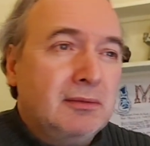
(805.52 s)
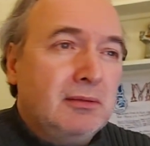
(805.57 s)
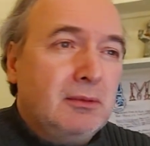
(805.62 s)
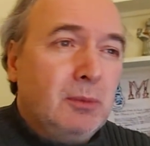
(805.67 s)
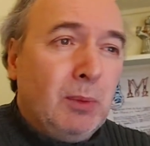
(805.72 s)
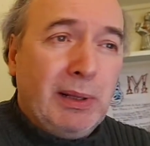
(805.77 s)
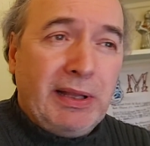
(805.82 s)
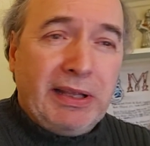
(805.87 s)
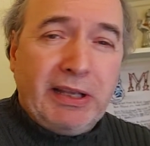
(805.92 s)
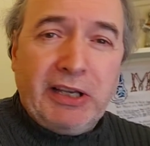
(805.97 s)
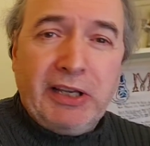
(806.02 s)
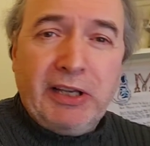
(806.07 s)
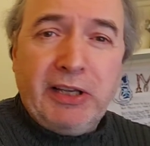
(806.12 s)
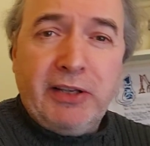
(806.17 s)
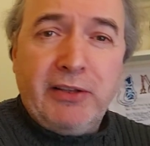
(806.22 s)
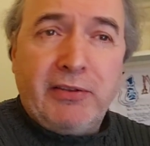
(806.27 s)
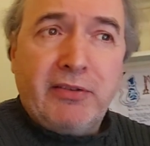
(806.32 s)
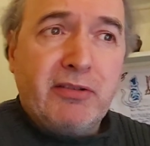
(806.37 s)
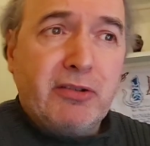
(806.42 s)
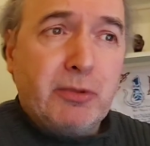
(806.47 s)
where the
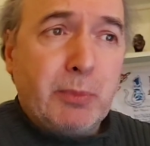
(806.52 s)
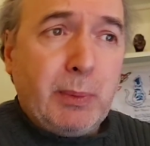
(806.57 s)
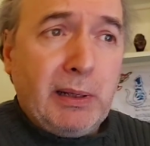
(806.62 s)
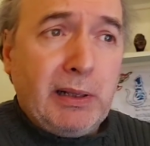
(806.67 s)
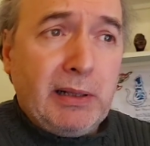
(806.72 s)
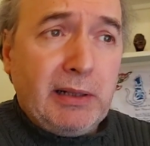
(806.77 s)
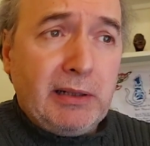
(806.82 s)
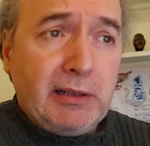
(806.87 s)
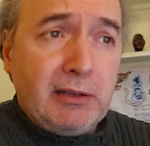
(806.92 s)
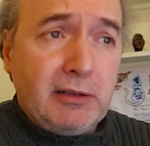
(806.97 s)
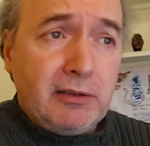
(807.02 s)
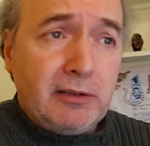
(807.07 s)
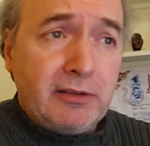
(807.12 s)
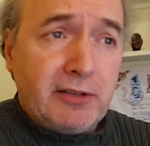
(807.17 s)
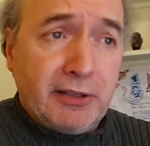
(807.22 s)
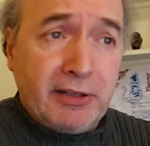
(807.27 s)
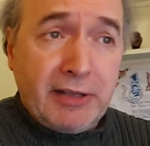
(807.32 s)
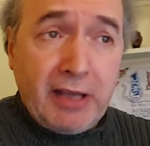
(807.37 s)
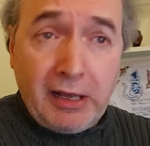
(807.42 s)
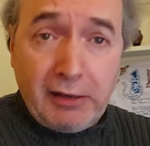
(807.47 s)
earth swells
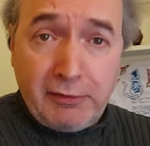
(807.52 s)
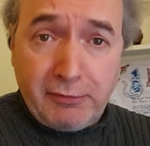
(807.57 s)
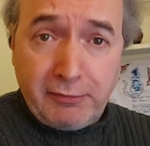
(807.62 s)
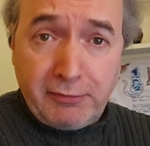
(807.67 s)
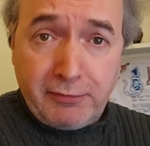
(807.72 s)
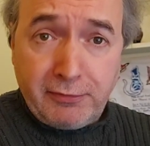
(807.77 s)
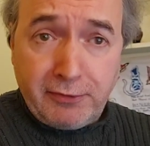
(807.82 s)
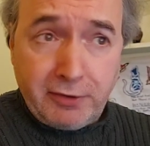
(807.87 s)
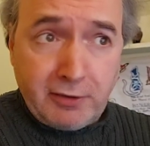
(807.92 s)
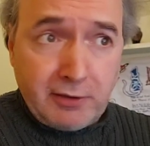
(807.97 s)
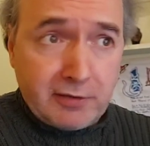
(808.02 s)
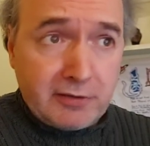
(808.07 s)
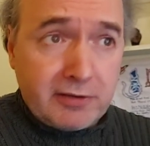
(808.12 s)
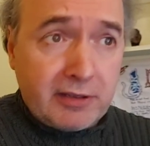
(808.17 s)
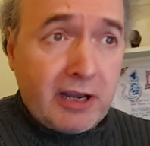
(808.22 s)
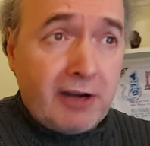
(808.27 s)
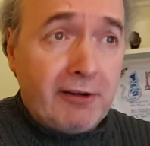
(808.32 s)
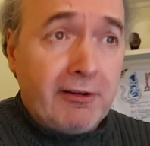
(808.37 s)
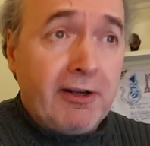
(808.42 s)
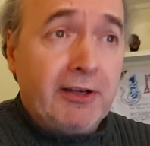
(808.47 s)
enough to
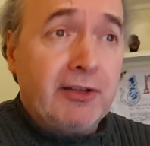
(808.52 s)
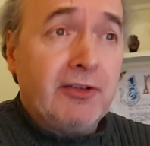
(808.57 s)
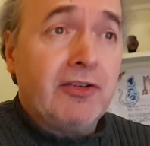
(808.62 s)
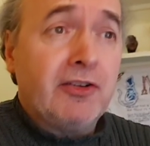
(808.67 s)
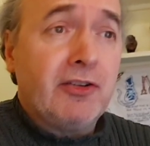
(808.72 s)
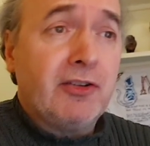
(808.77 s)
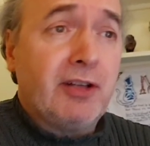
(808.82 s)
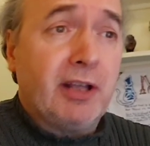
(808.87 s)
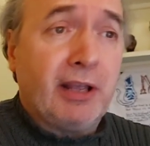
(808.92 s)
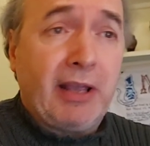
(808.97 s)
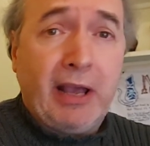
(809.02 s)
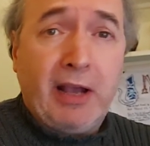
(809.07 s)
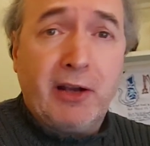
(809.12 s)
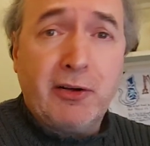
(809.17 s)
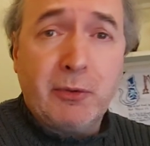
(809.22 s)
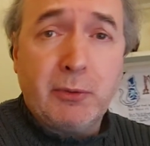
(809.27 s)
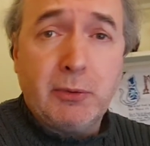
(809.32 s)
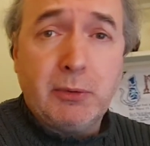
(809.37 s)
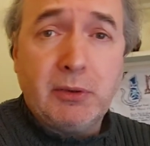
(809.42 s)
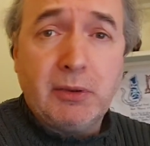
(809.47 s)
discourage the
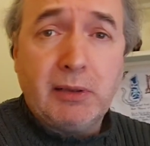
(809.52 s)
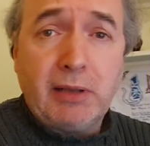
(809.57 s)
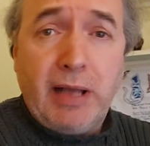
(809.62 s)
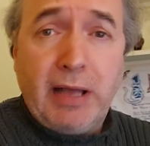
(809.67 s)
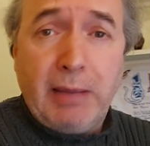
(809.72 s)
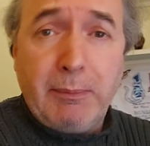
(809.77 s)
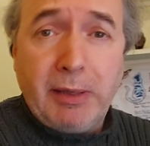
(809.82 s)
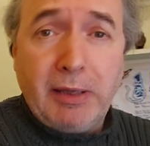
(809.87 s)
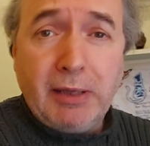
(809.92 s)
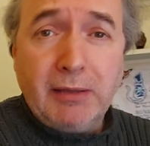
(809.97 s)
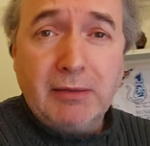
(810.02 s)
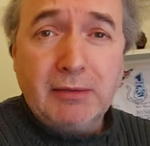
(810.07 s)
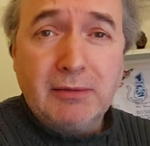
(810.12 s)
casual climber.